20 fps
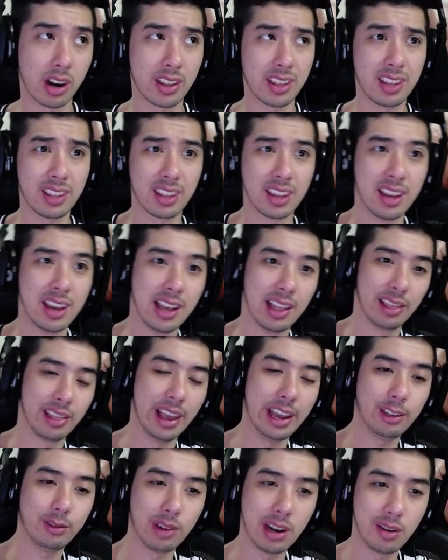I think
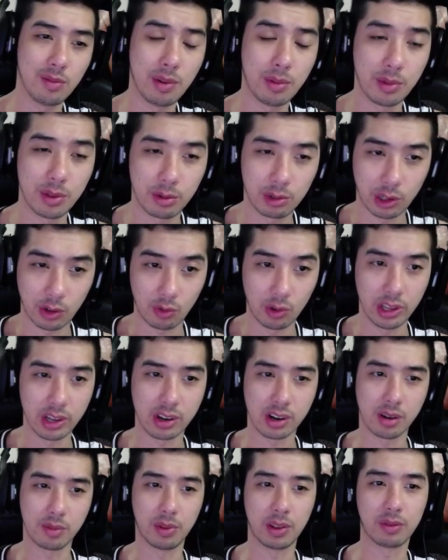Last one I remember that was really
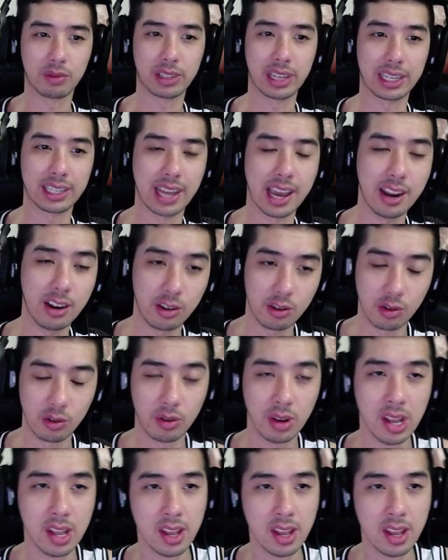good, I believe, was like Tengu.